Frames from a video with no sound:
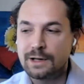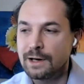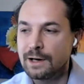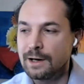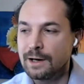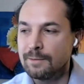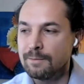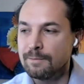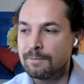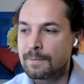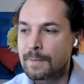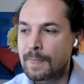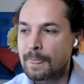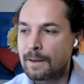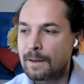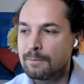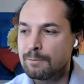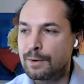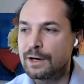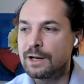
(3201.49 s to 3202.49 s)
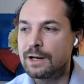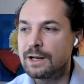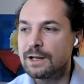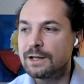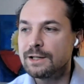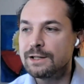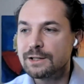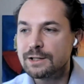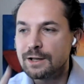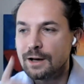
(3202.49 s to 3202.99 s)
But it
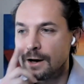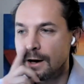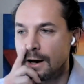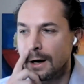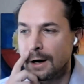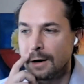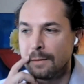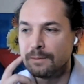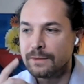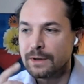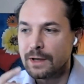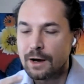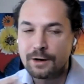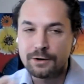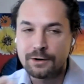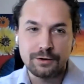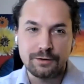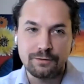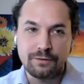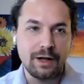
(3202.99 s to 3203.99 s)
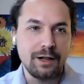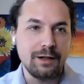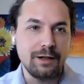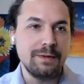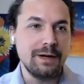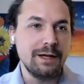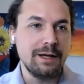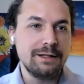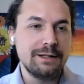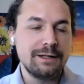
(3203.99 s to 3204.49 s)
is under
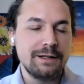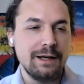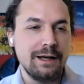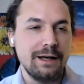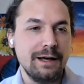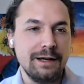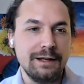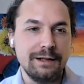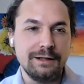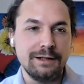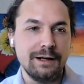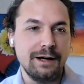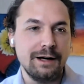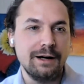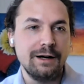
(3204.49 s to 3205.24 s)
development, and